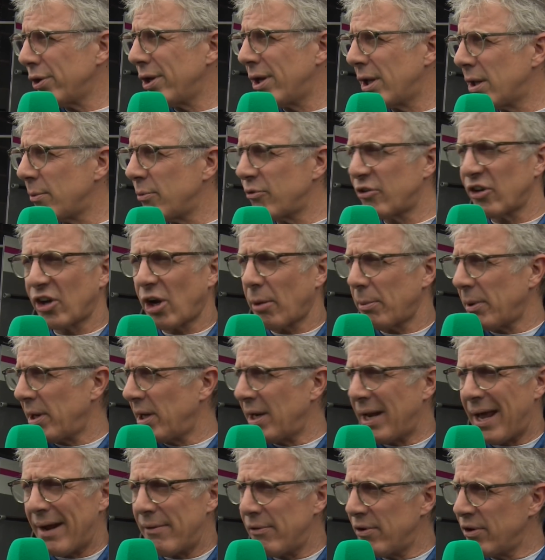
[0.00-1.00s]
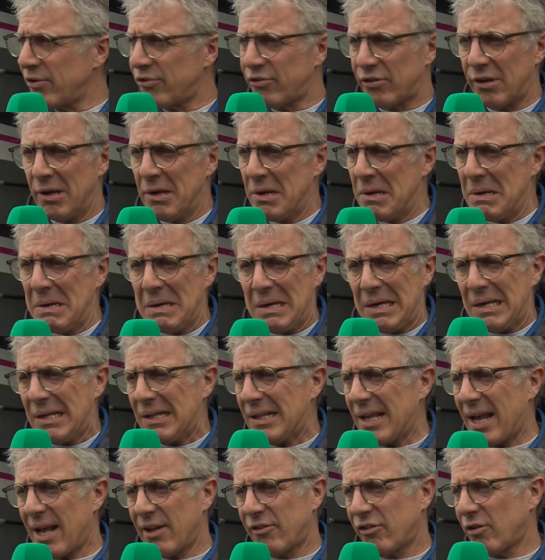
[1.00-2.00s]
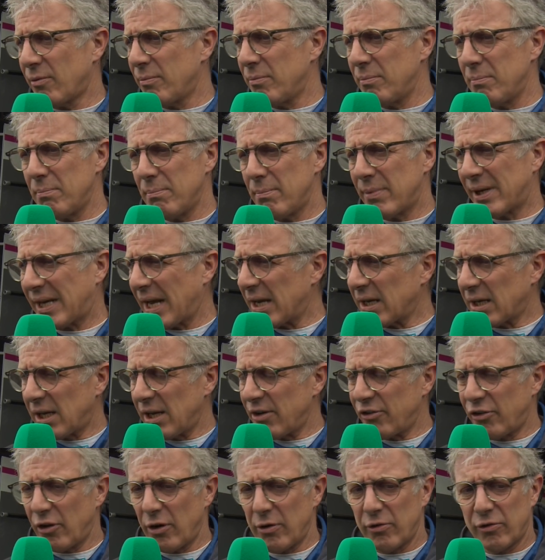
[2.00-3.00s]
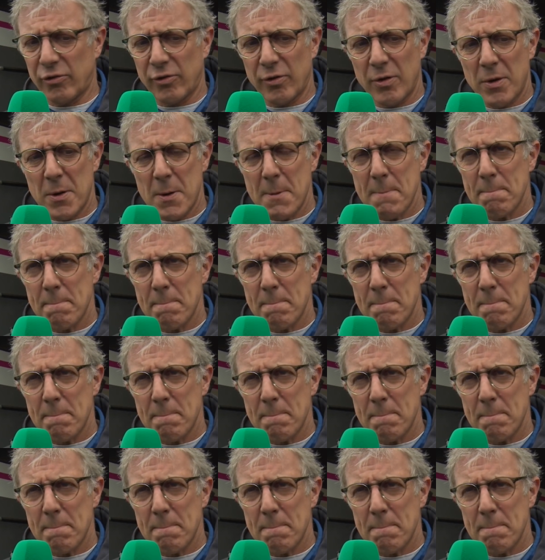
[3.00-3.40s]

There was a couple of errors. They had some mechanical issues.